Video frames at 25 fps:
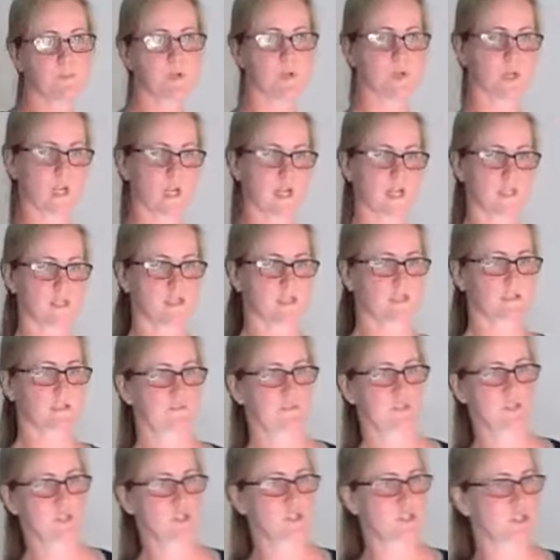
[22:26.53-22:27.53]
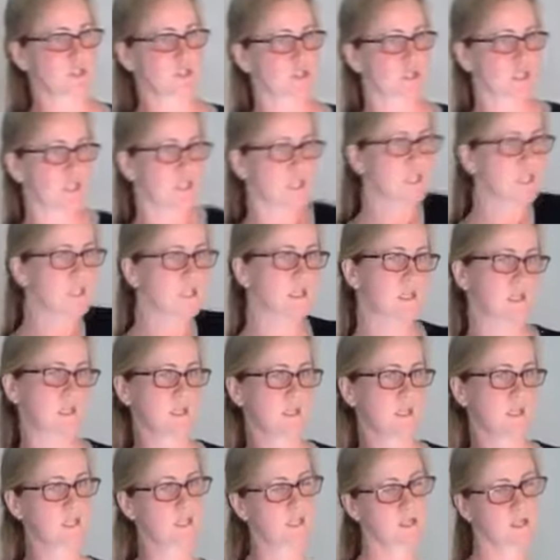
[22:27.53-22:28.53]
percussive and jerky,
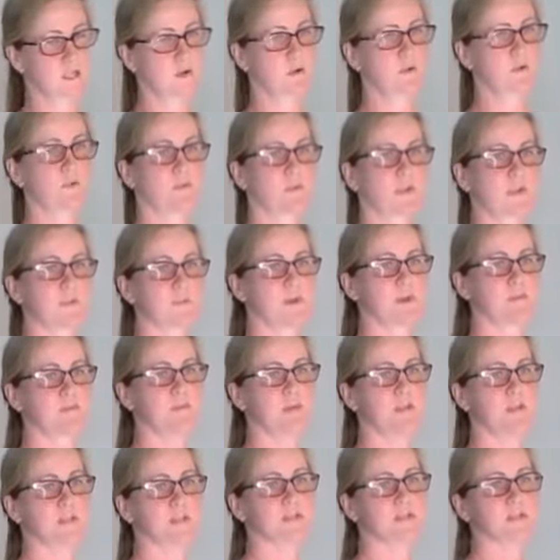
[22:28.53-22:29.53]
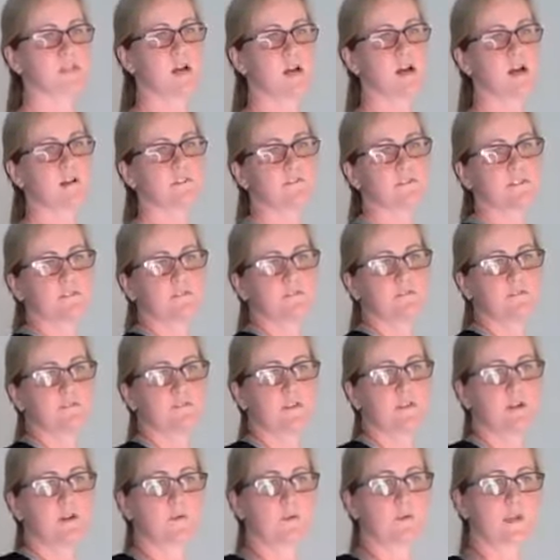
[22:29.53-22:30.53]
or they might be soft and
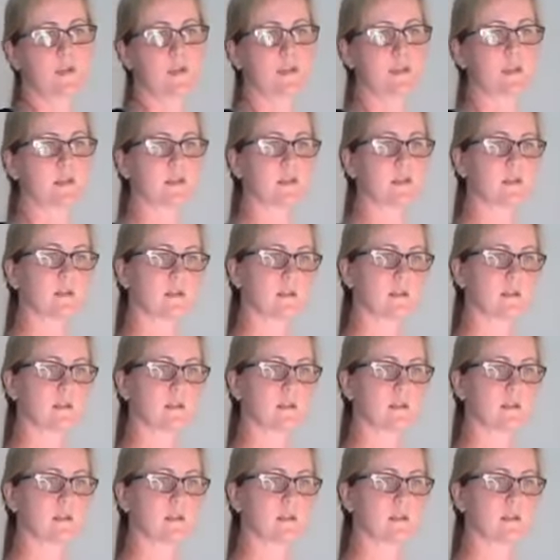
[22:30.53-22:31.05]
flowy,